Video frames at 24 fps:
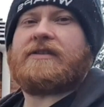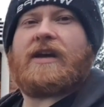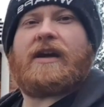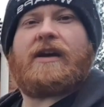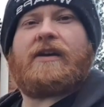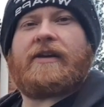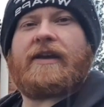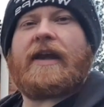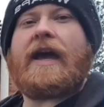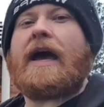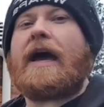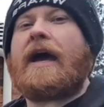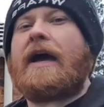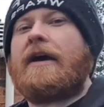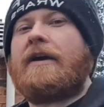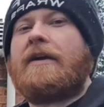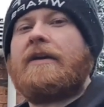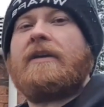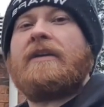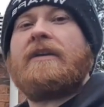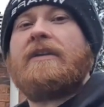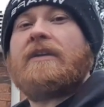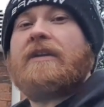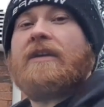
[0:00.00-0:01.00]
So yeah,
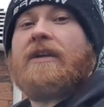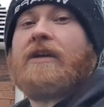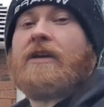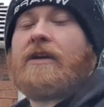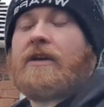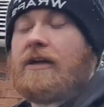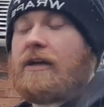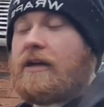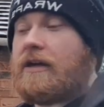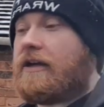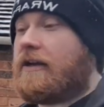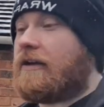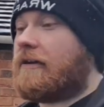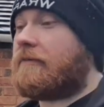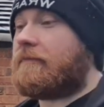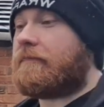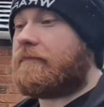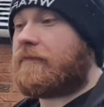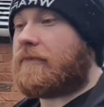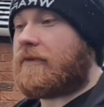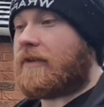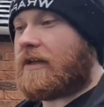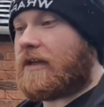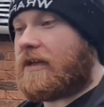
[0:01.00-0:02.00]

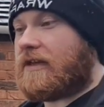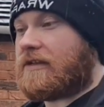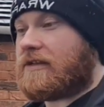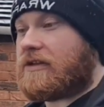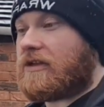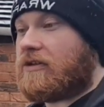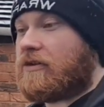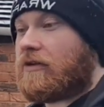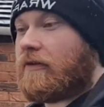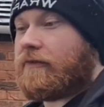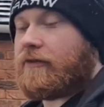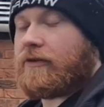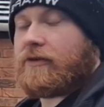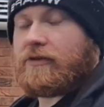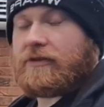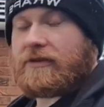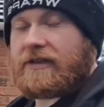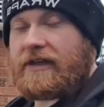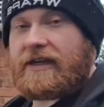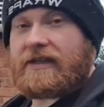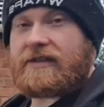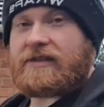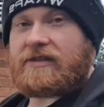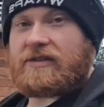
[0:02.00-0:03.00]
it's another
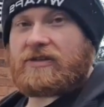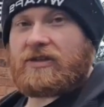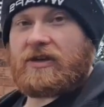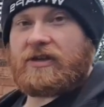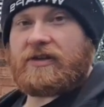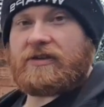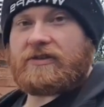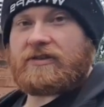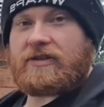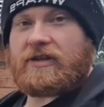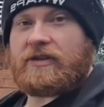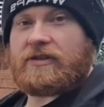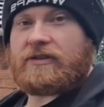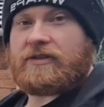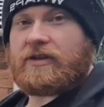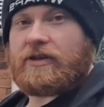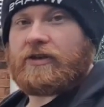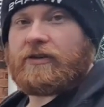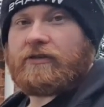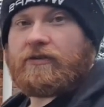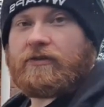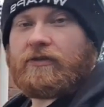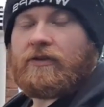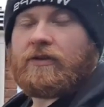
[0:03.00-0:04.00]
good exercise I
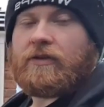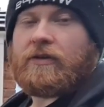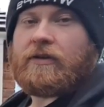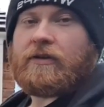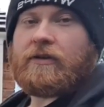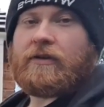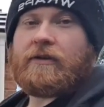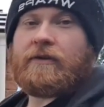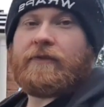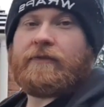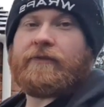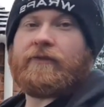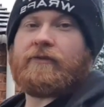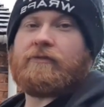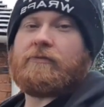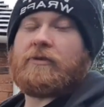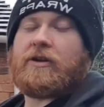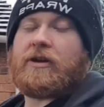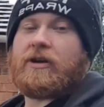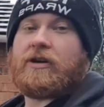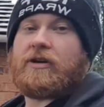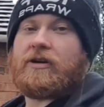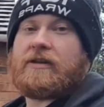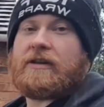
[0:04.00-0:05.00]
do for
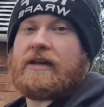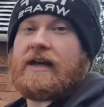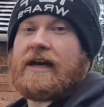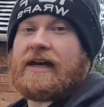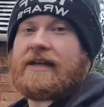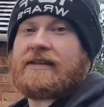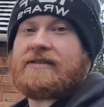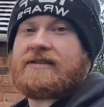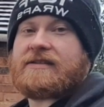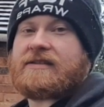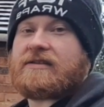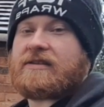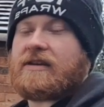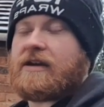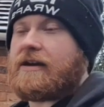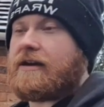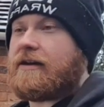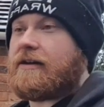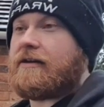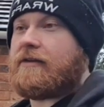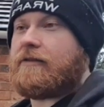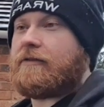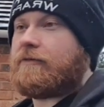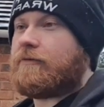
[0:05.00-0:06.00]
my lats.
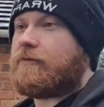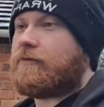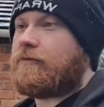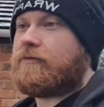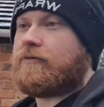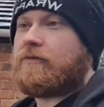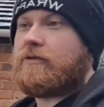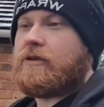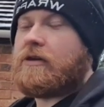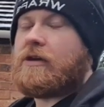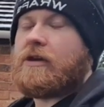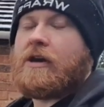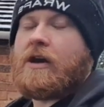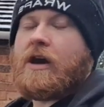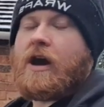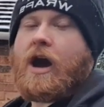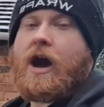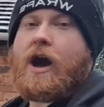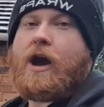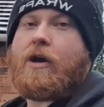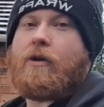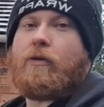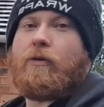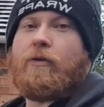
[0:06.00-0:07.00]
So,
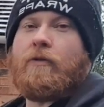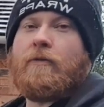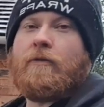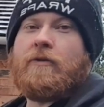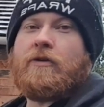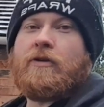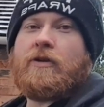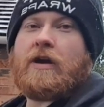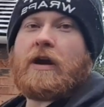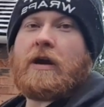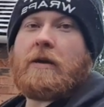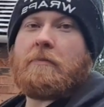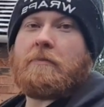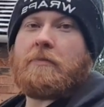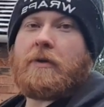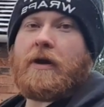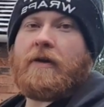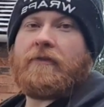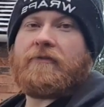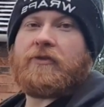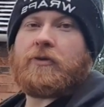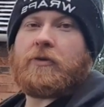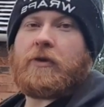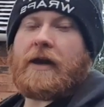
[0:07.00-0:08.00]
oh, and
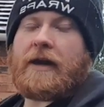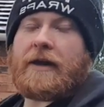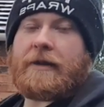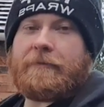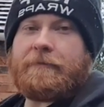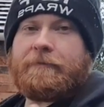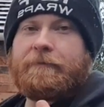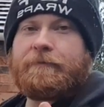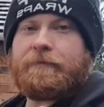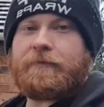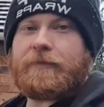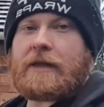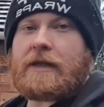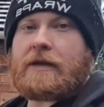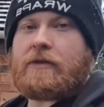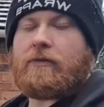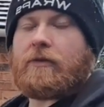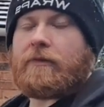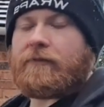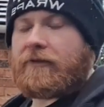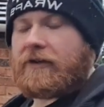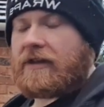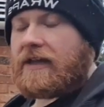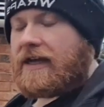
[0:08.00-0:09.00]
by the way,
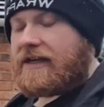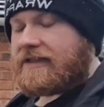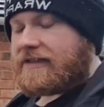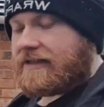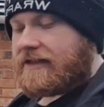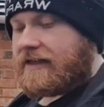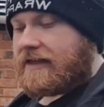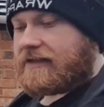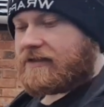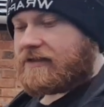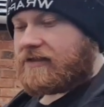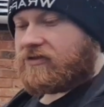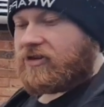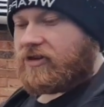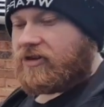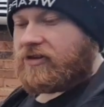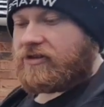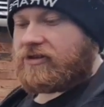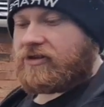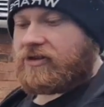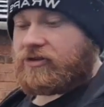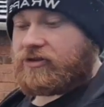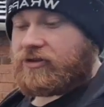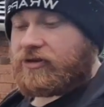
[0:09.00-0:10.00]
with the last
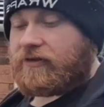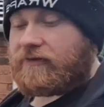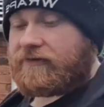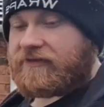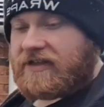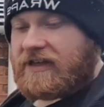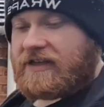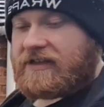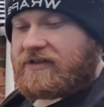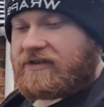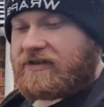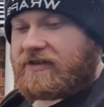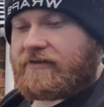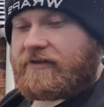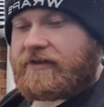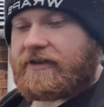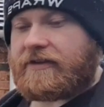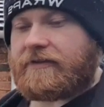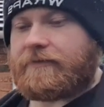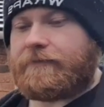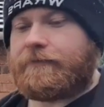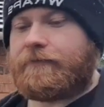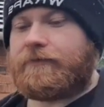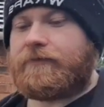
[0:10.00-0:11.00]
exercise, I should have said,
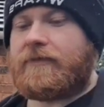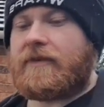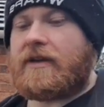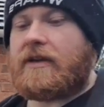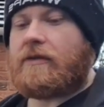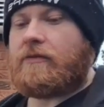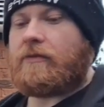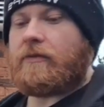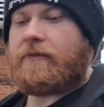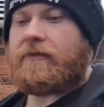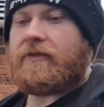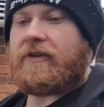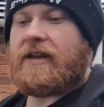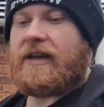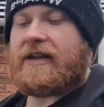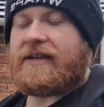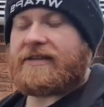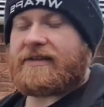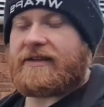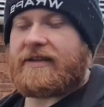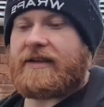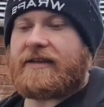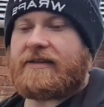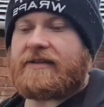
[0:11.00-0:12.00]
sorry, with the
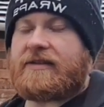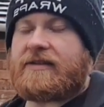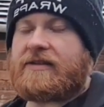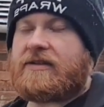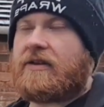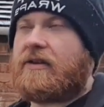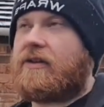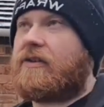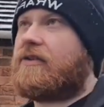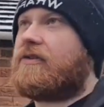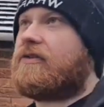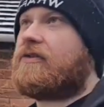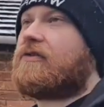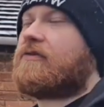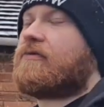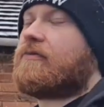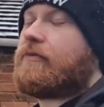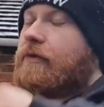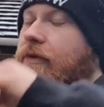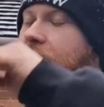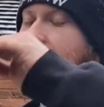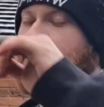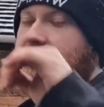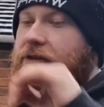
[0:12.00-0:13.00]
last exercise
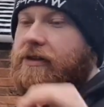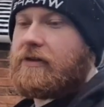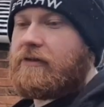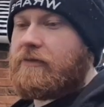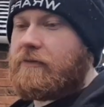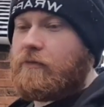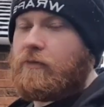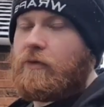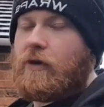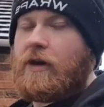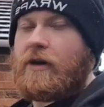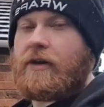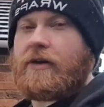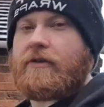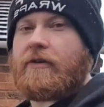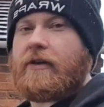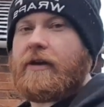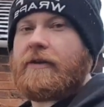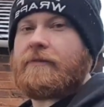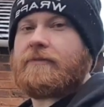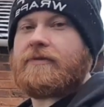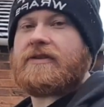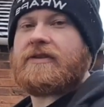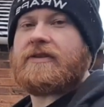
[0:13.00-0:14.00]
when you're doing wide
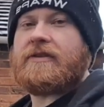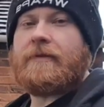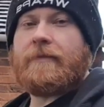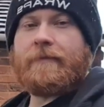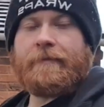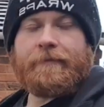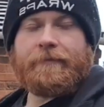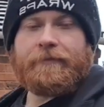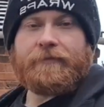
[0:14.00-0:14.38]
grips,